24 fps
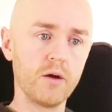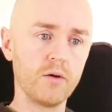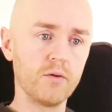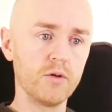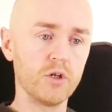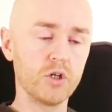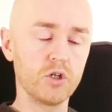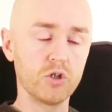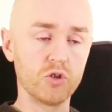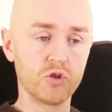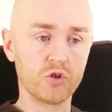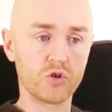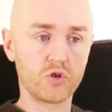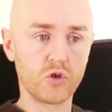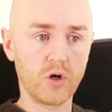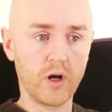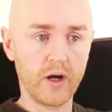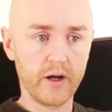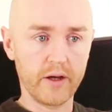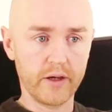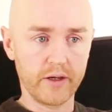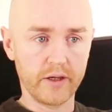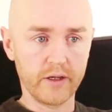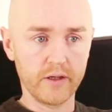You can
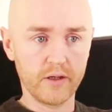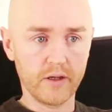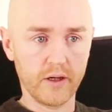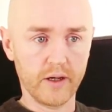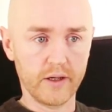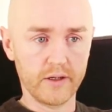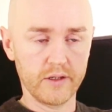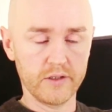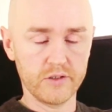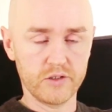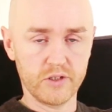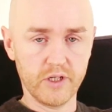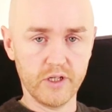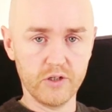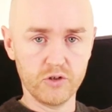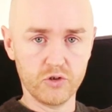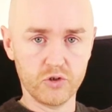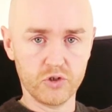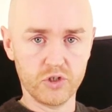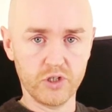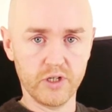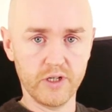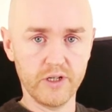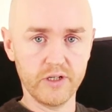try, and as
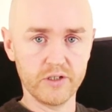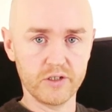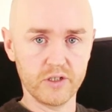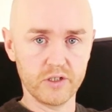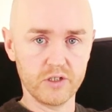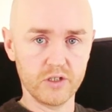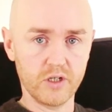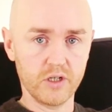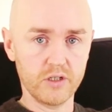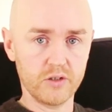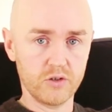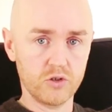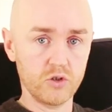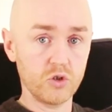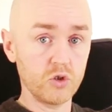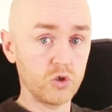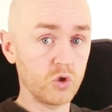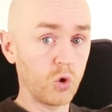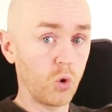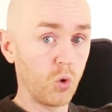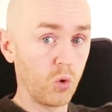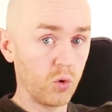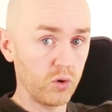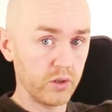dangerous it is, it's not
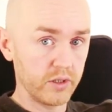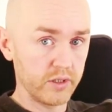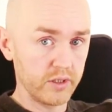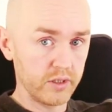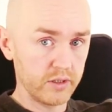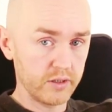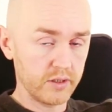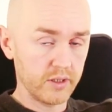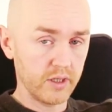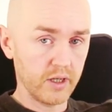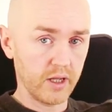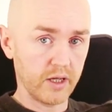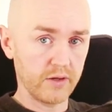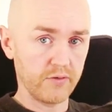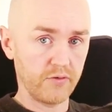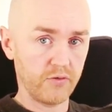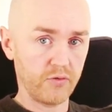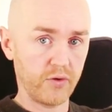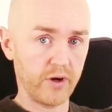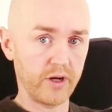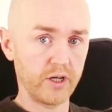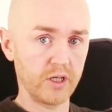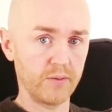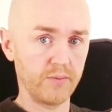totally
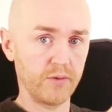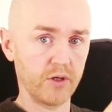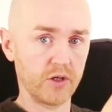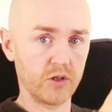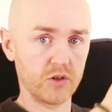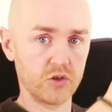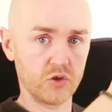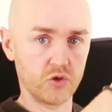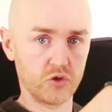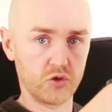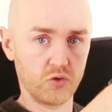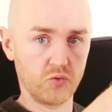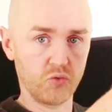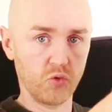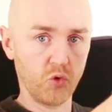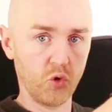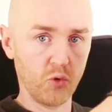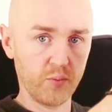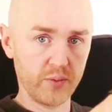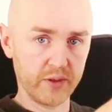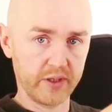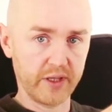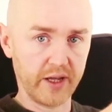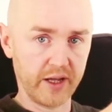life-threatening because there's a
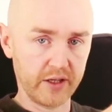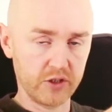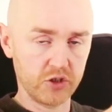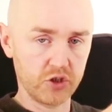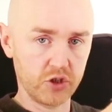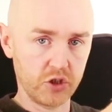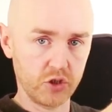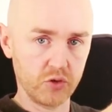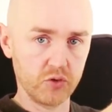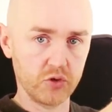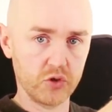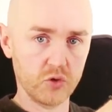rope attached to you.